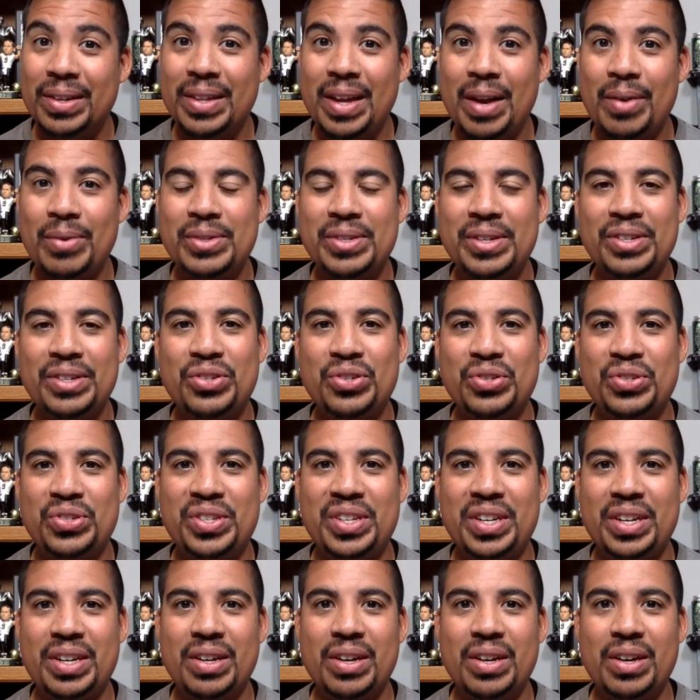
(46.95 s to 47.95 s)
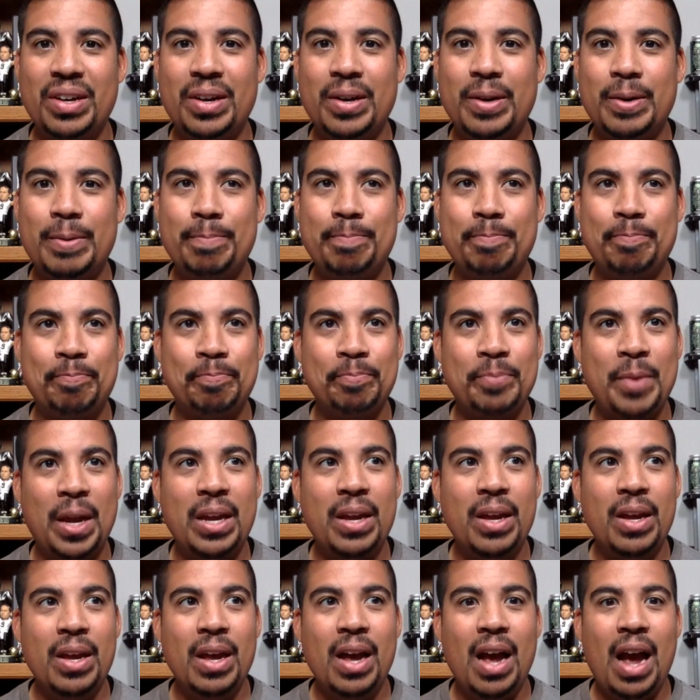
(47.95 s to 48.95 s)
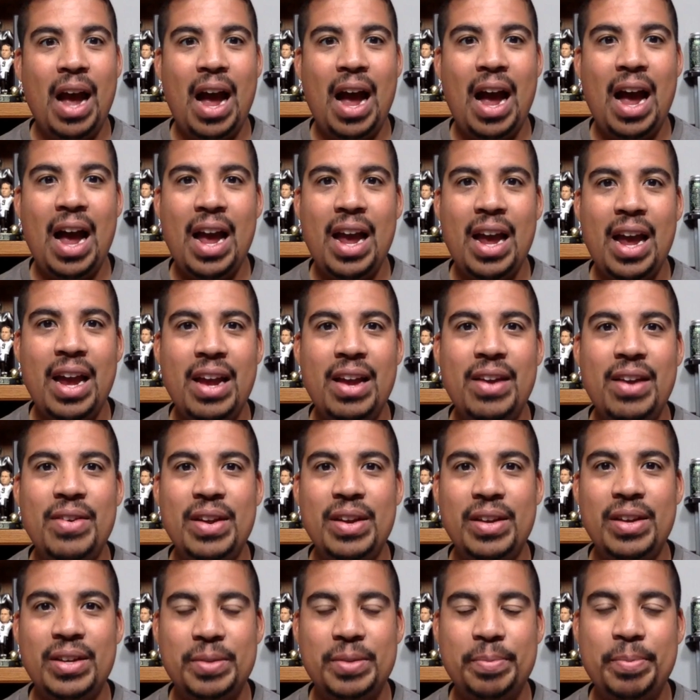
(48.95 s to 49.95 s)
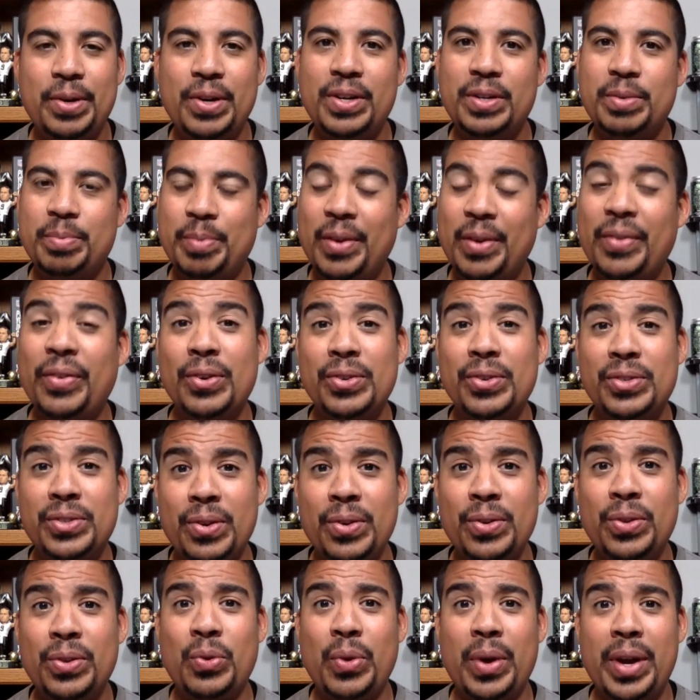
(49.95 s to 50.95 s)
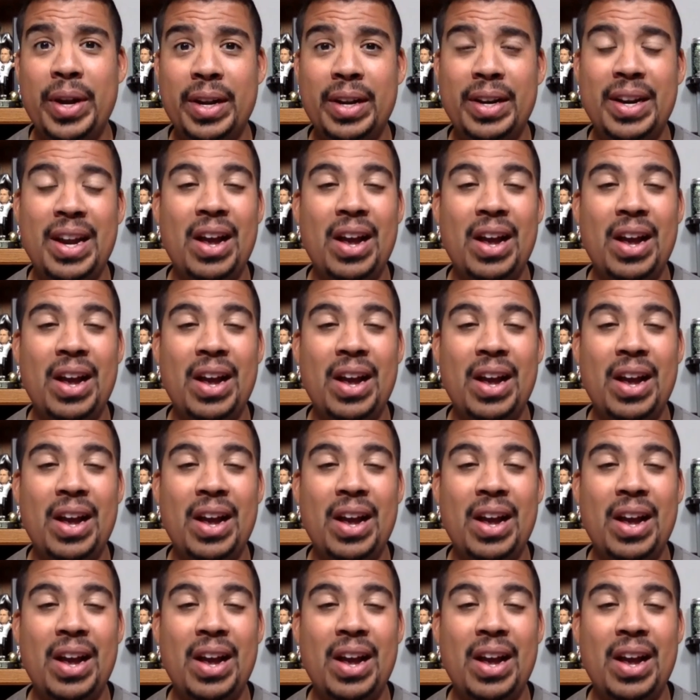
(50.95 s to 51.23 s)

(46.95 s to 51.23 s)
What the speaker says: That was interesting. I experienced my first earthquake.